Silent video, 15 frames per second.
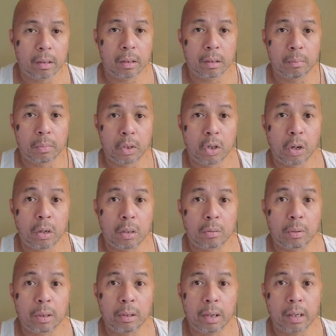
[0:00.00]
some charts.
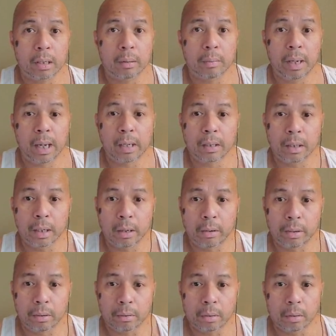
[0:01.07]
We're going to look at some case
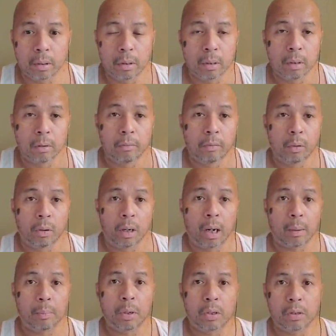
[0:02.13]
scenarios for
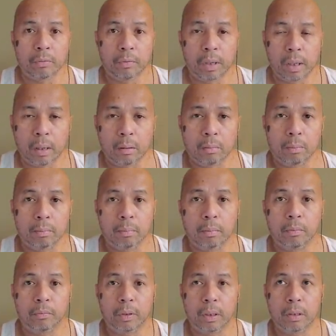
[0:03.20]
hypertrophy. Now,
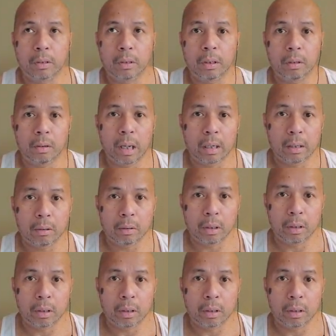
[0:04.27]
for those of you that don't